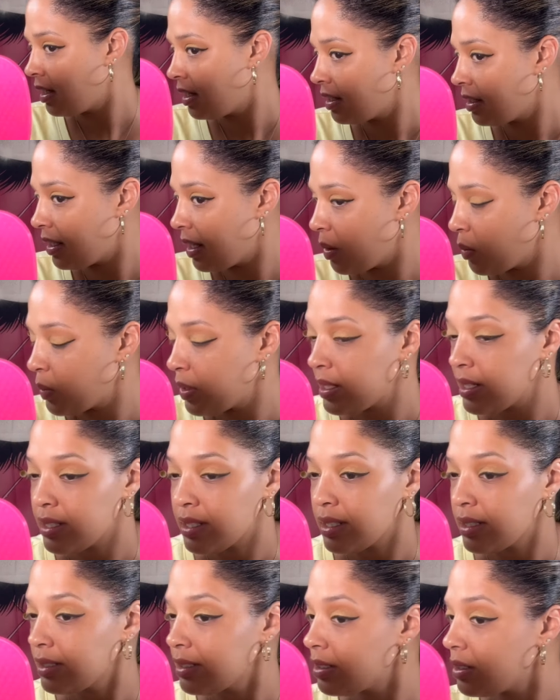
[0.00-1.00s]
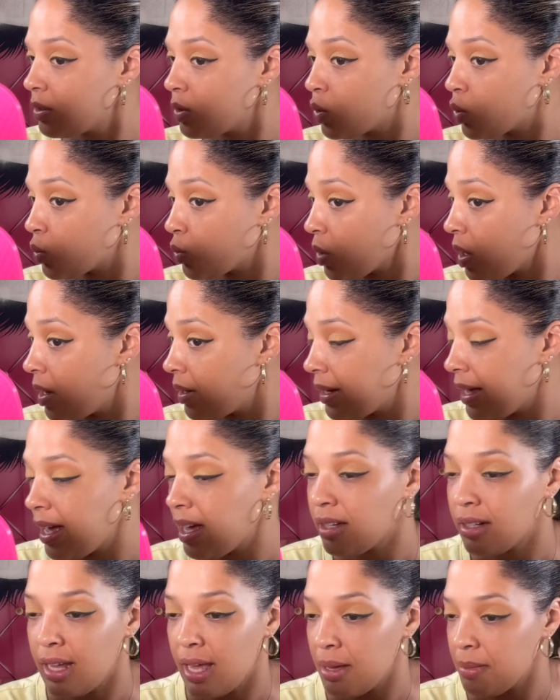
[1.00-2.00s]
That wing is a little drawn
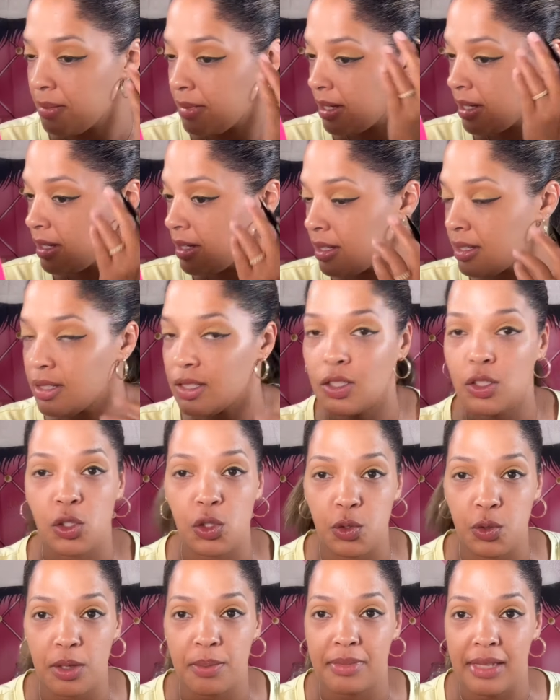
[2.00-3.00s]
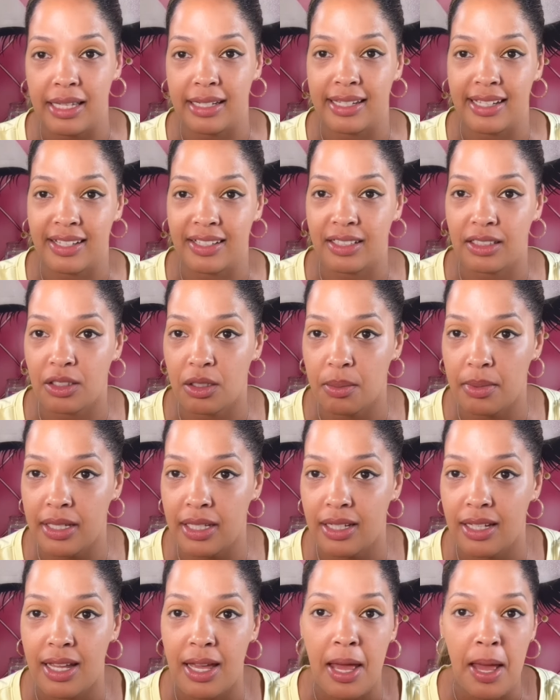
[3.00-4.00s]
out. I may trim that down a little bit,
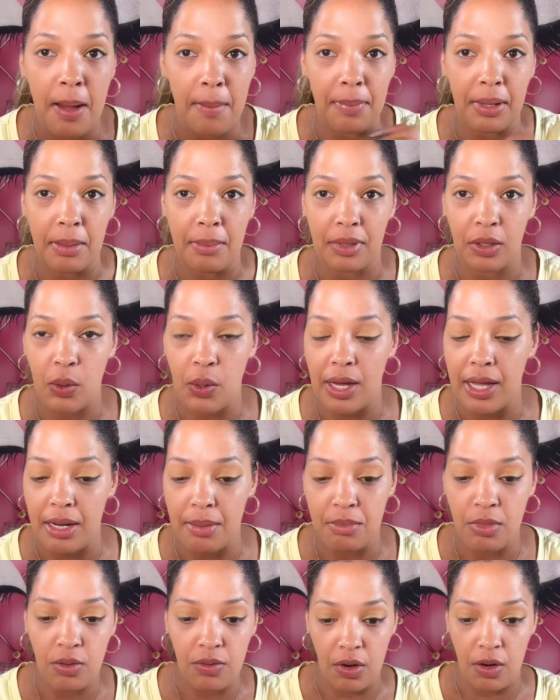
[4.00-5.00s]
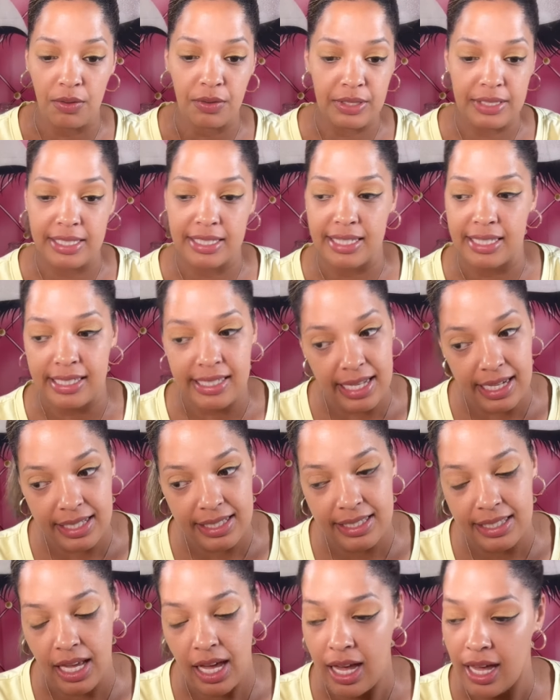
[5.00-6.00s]
but I'm gonna go ahead and move over to the next
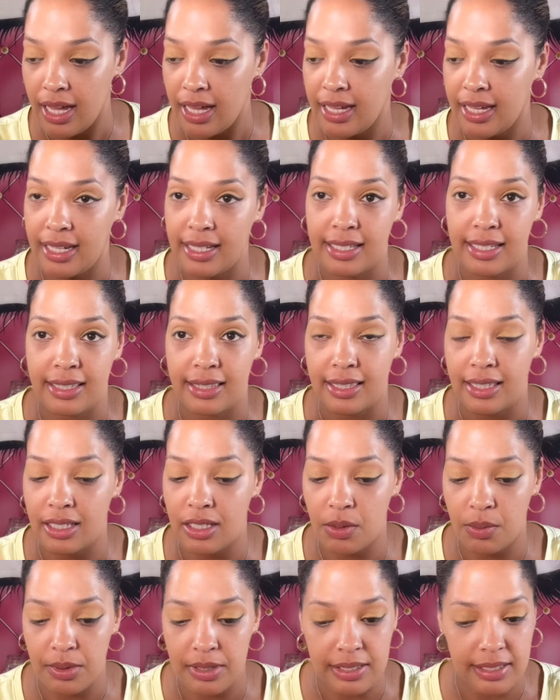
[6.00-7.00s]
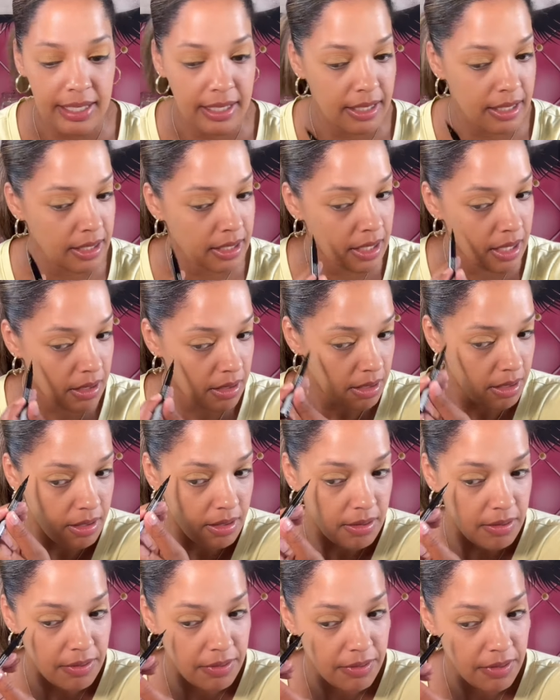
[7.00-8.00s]
eye and get this one taken care
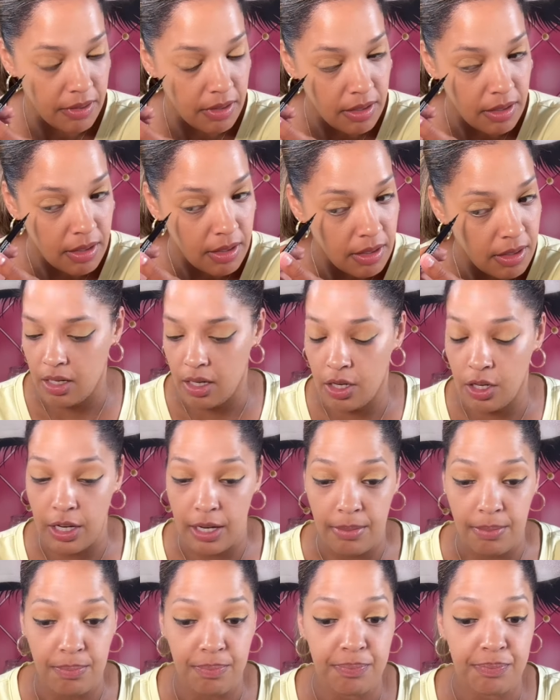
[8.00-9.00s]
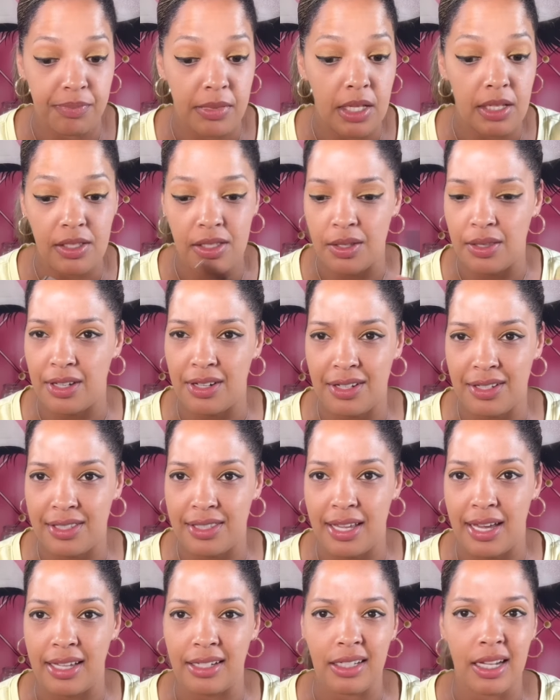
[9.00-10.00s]
of. All right. So there's
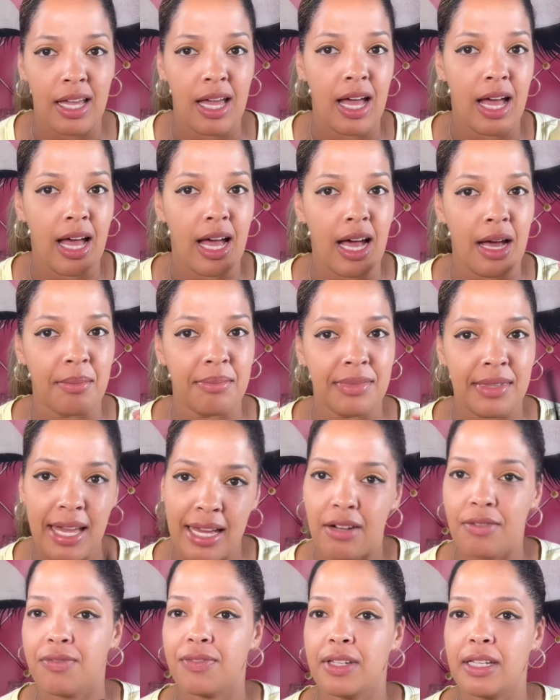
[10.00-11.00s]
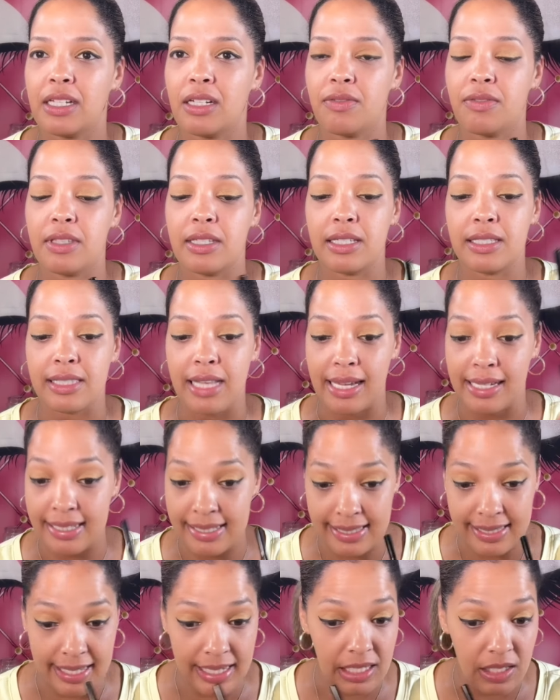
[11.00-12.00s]
that. I'm not a fan of this. I can
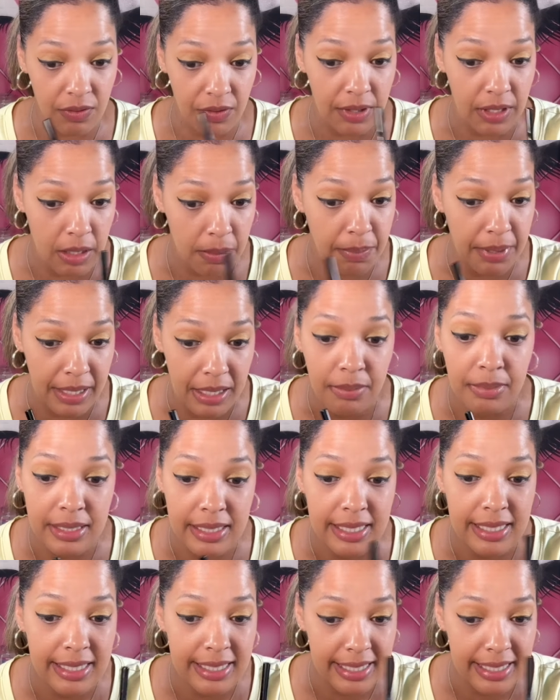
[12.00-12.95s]
say it's very pigmented.